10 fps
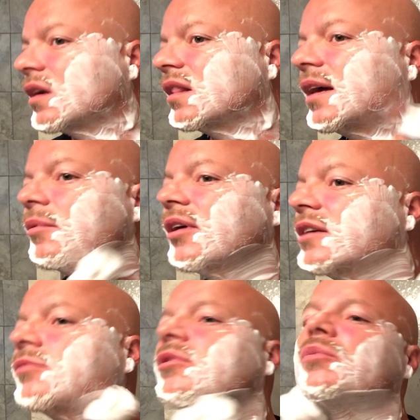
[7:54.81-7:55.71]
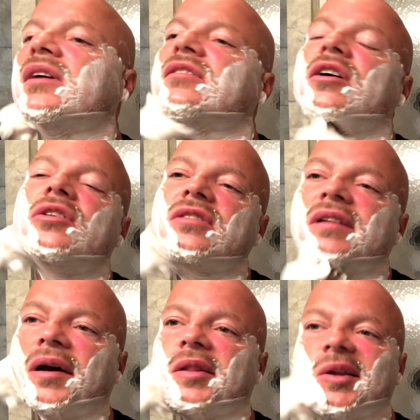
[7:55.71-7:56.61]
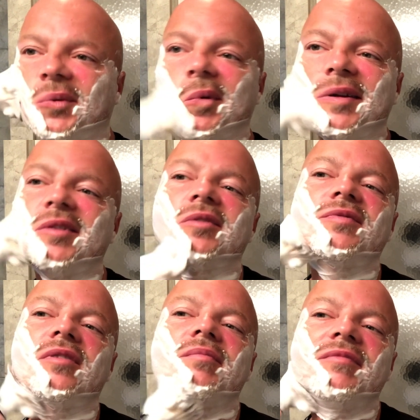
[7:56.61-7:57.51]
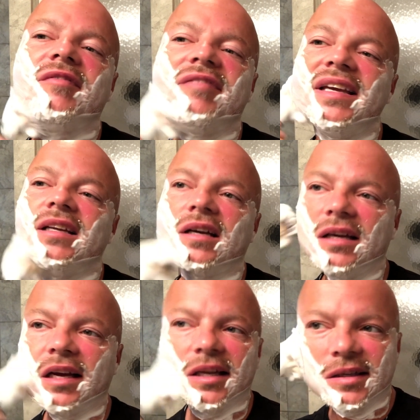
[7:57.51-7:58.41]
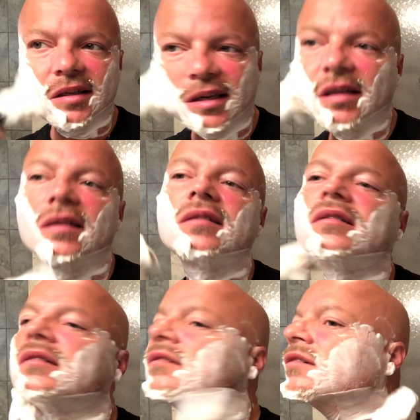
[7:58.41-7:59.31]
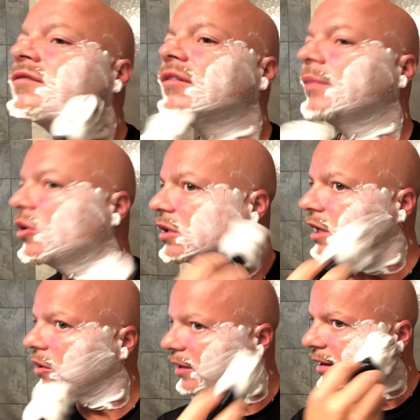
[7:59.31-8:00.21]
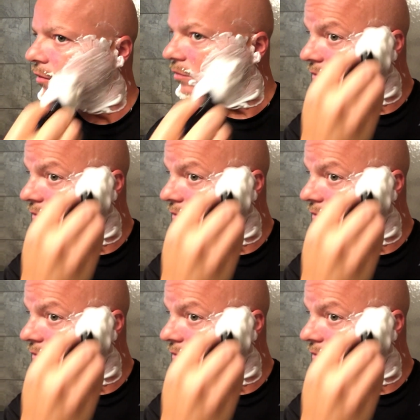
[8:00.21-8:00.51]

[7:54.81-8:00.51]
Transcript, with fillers: collaboration with West Coast. Now, this one is from Vita and uh, from Oleo and